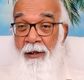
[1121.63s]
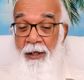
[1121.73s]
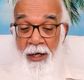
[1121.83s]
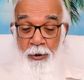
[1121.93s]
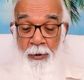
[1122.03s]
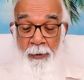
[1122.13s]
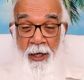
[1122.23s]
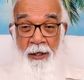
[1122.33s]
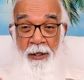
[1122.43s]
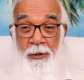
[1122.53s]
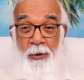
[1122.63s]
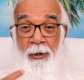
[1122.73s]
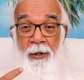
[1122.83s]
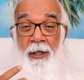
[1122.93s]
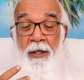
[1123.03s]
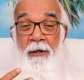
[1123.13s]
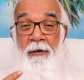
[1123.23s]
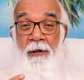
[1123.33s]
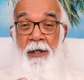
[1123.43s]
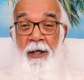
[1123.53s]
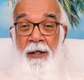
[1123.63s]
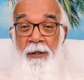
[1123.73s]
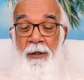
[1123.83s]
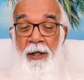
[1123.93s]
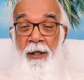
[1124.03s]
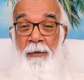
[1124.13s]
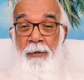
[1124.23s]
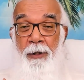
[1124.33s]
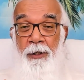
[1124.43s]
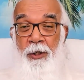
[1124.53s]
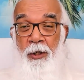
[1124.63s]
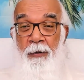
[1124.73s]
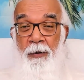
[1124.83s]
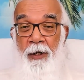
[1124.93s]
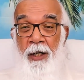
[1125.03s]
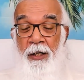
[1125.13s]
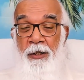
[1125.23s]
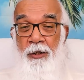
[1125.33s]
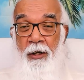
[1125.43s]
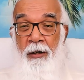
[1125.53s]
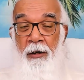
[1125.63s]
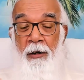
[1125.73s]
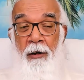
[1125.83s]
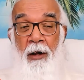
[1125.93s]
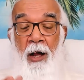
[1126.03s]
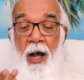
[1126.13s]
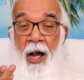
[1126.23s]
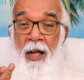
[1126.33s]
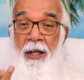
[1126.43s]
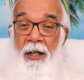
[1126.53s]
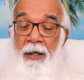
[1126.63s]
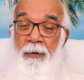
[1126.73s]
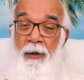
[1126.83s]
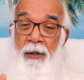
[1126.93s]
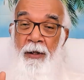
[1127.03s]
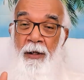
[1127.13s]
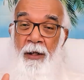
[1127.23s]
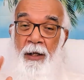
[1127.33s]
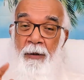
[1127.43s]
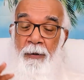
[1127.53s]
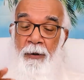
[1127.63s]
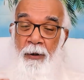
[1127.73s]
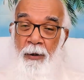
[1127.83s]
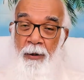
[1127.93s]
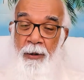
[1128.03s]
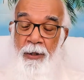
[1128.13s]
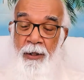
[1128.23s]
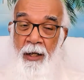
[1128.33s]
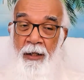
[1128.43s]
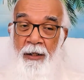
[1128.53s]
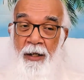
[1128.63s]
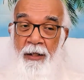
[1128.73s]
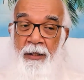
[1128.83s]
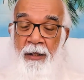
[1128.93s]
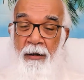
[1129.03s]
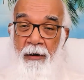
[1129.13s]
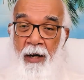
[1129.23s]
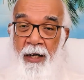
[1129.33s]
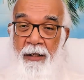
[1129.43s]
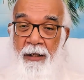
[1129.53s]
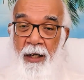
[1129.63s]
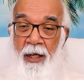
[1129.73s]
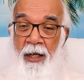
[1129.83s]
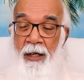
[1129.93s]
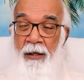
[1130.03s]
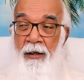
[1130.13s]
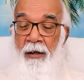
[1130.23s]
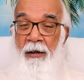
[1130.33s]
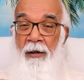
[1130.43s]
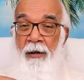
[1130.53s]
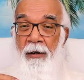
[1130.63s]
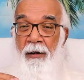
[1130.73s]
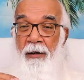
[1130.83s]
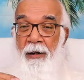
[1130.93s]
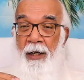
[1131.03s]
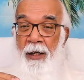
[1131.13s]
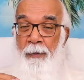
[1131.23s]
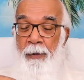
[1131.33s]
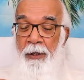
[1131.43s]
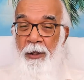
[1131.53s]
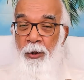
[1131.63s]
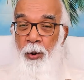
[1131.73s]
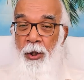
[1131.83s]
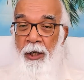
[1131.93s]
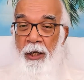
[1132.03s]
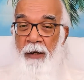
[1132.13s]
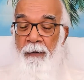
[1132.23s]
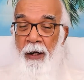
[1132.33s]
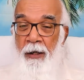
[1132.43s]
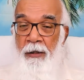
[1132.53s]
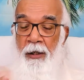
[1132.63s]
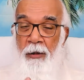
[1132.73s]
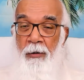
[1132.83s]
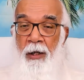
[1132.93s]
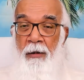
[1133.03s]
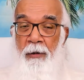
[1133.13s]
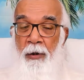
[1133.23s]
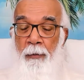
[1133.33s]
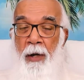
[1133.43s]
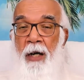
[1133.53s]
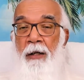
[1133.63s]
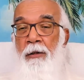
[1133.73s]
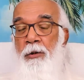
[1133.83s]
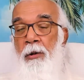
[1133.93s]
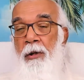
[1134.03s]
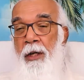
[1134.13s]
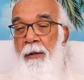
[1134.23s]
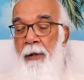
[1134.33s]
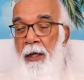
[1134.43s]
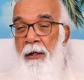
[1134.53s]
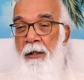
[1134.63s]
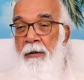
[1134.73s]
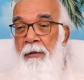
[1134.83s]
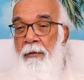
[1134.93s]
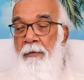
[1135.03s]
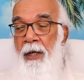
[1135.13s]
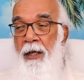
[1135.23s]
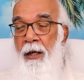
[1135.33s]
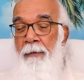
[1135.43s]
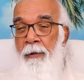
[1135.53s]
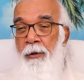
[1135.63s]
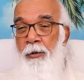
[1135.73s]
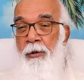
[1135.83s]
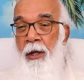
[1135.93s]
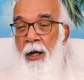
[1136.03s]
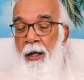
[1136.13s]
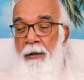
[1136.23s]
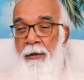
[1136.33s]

Now the mind has already created an impression of reaction, and even if your son does the right thing in a particular event, your mind has already made up to react.